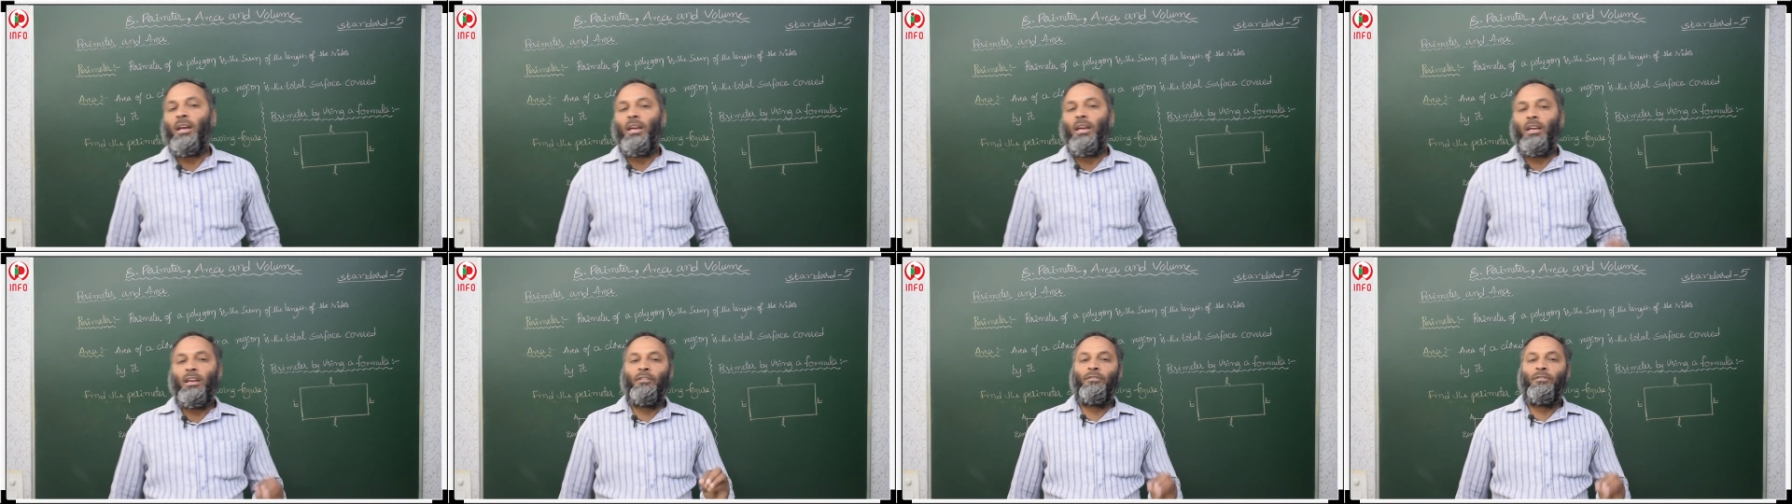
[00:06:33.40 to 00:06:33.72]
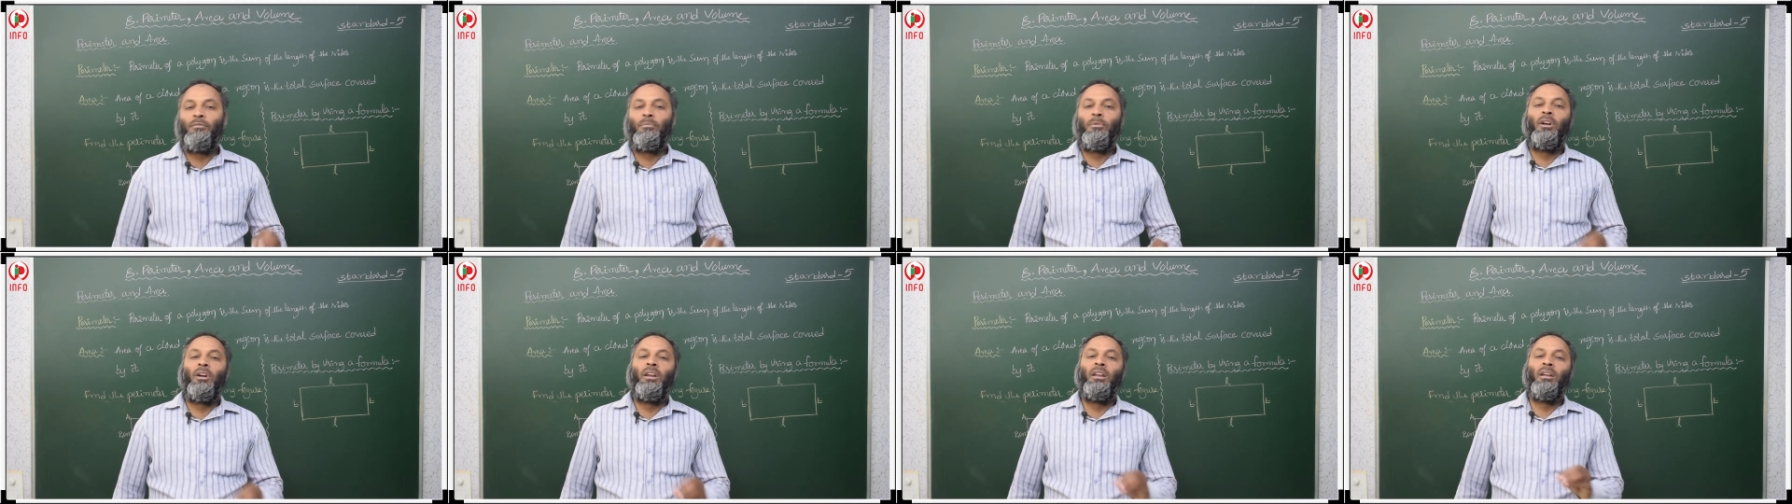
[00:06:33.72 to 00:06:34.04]

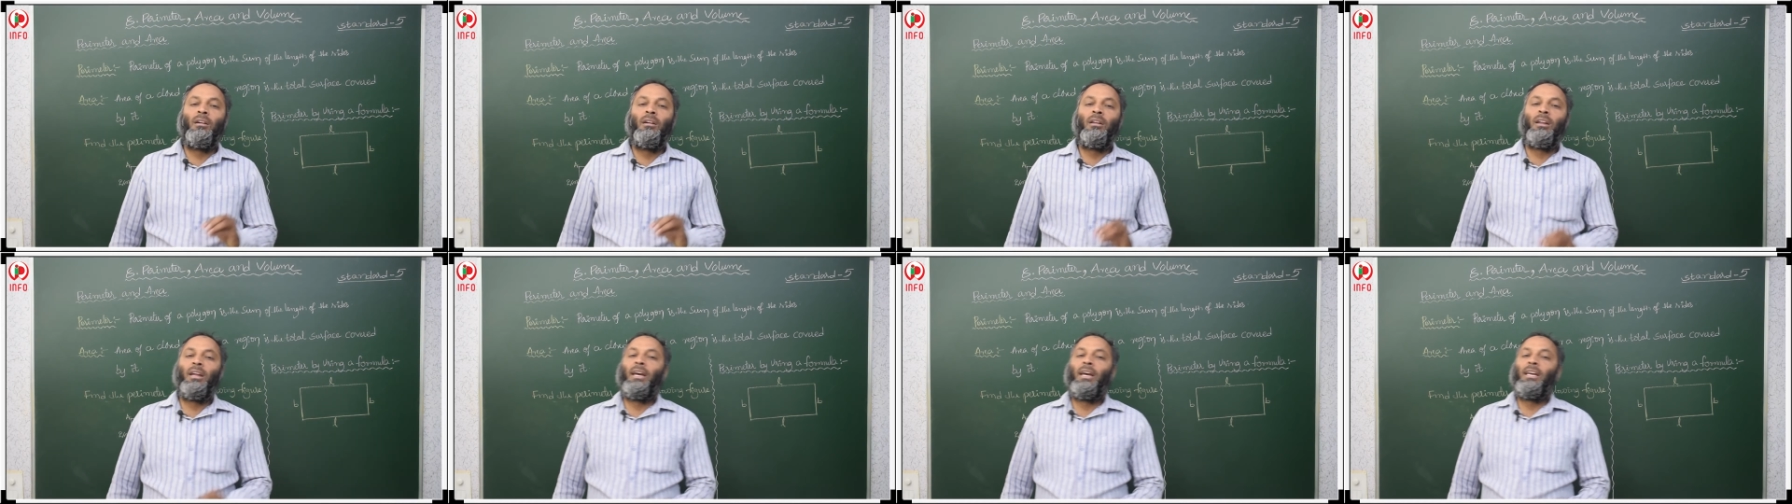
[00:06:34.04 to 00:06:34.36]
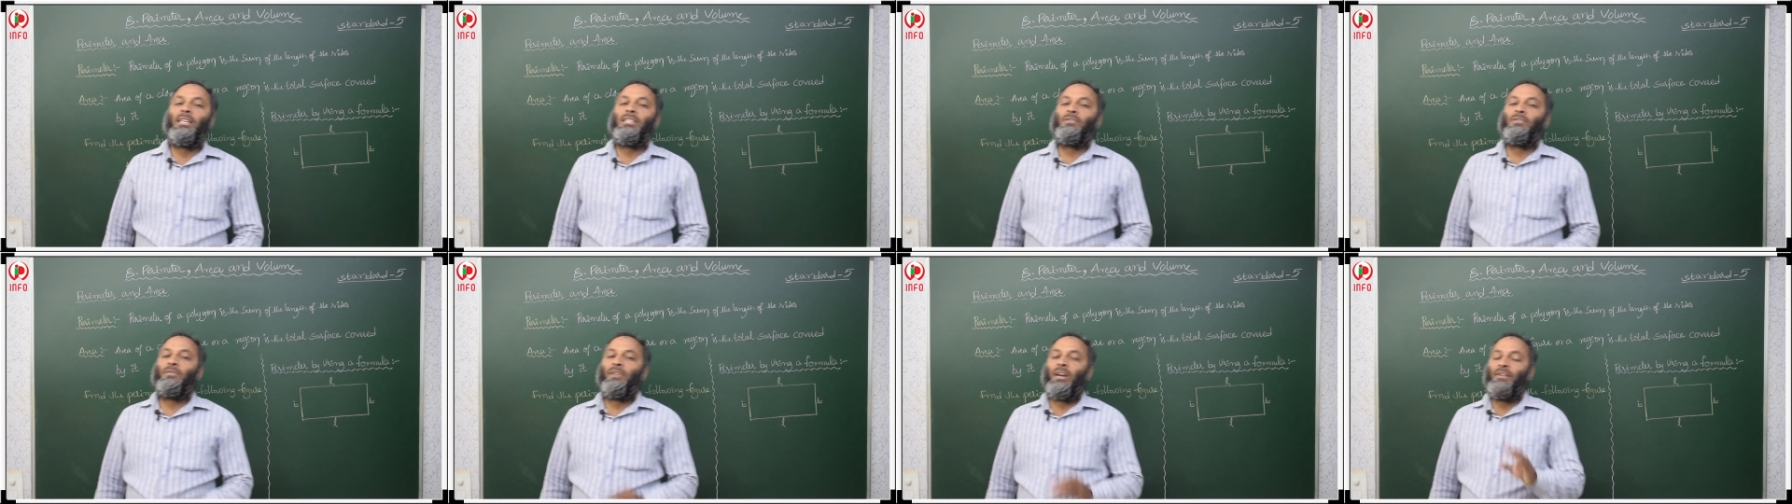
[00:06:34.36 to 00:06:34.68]
if polygon
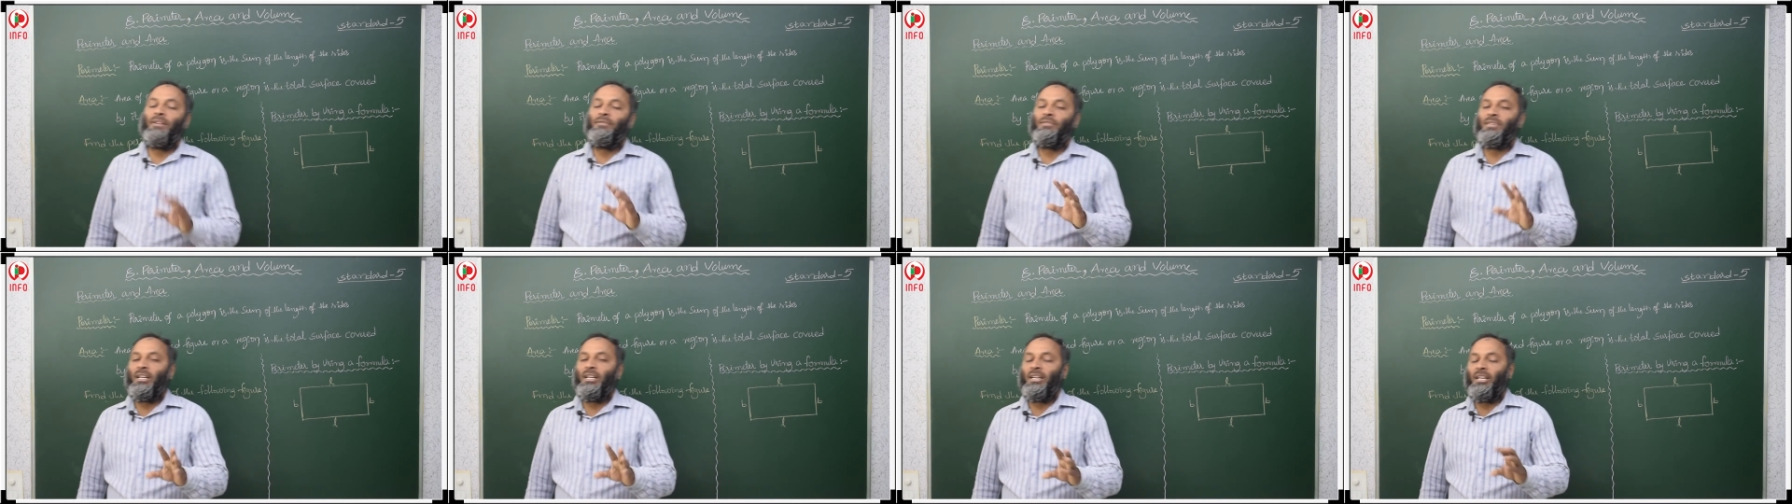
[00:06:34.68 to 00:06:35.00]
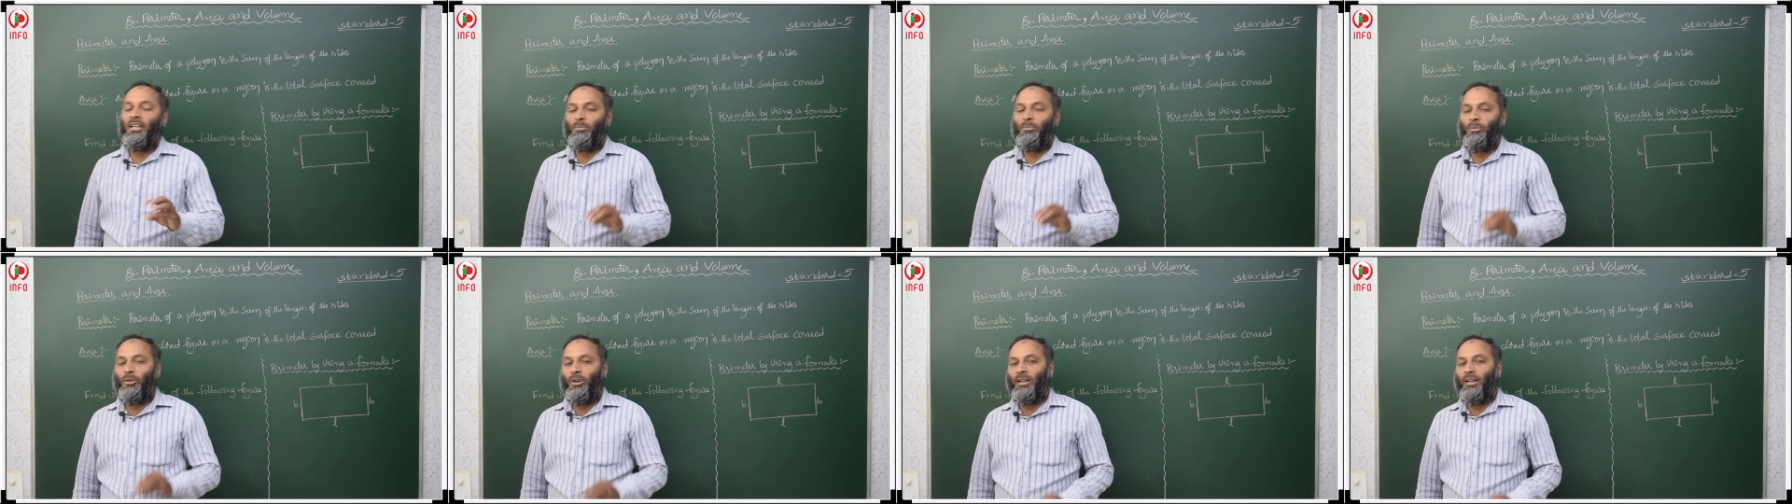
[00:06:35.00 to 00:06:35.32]
has five
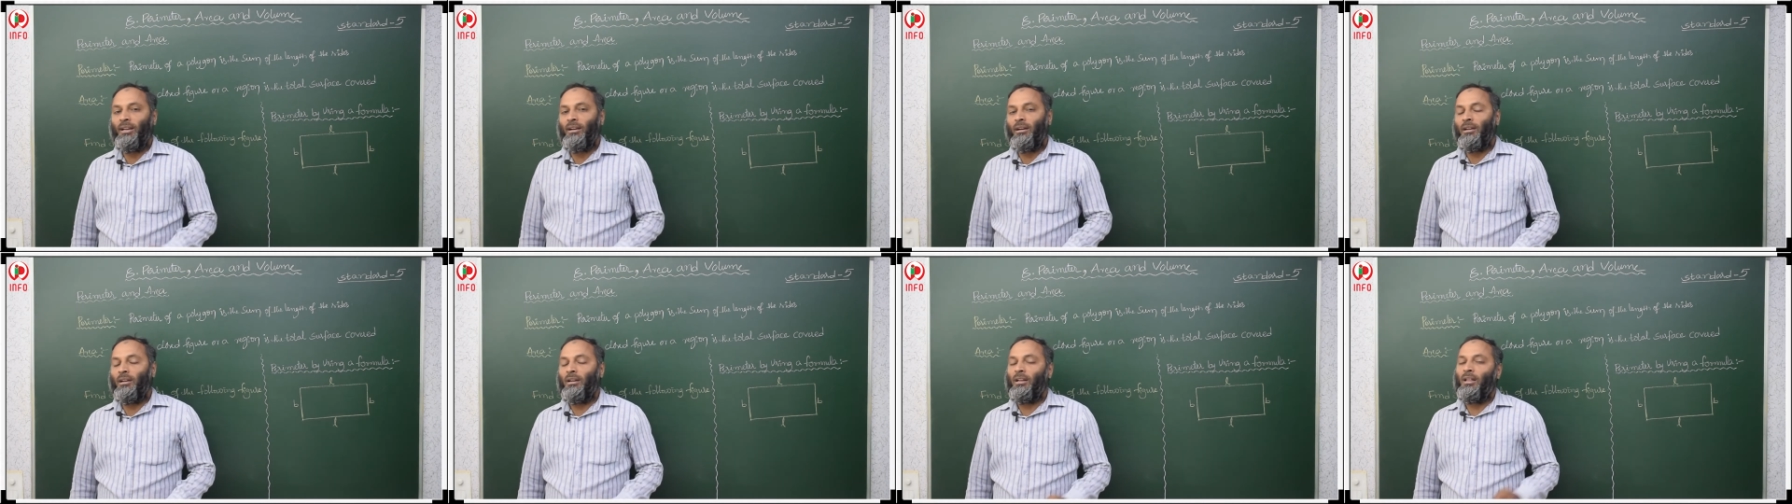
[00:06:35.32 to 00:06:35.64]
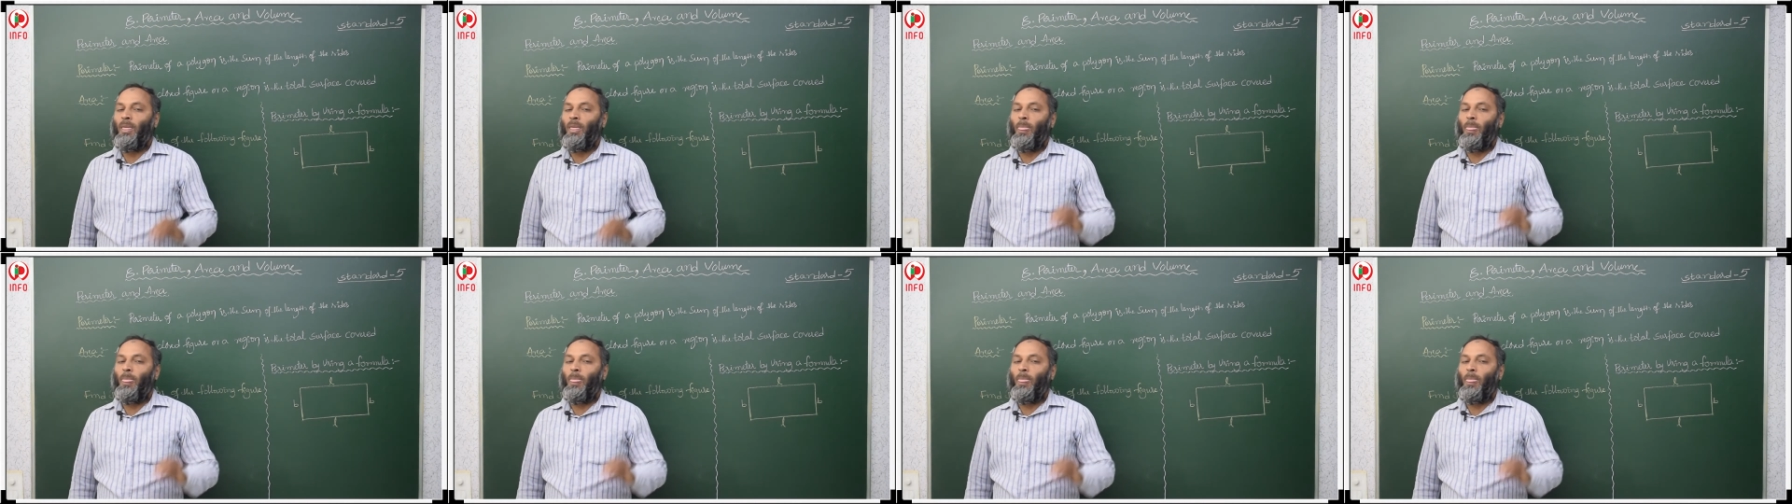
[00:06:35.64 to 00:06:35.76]
sided polygon